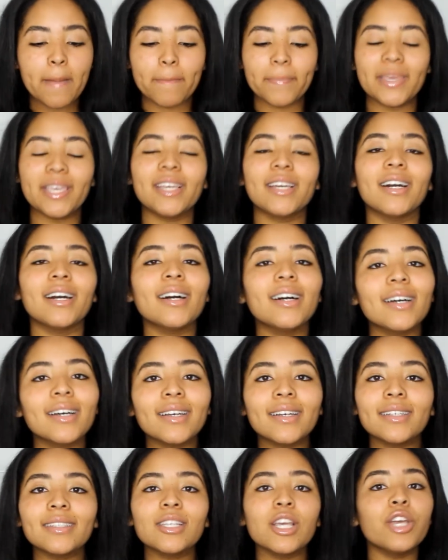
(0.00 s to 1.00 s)

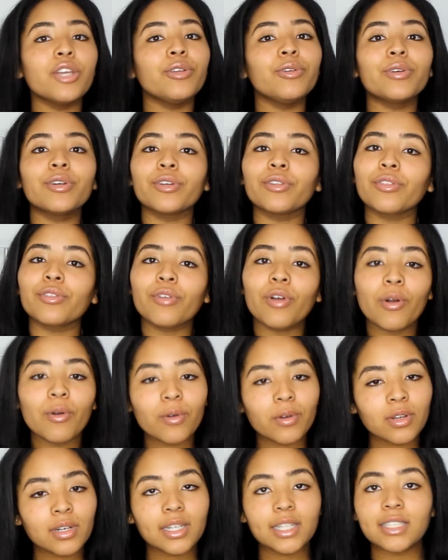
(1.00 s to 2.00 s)
Because you could throw
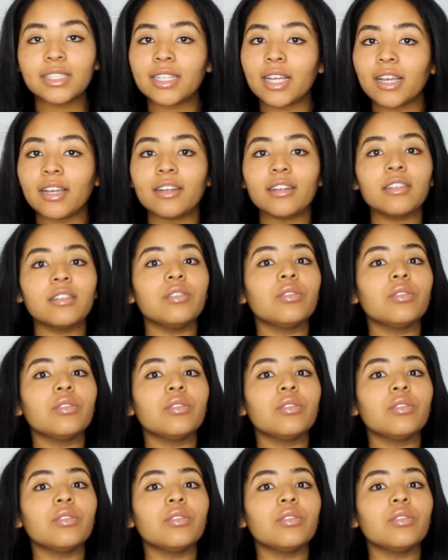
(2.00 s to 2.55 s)
on designer,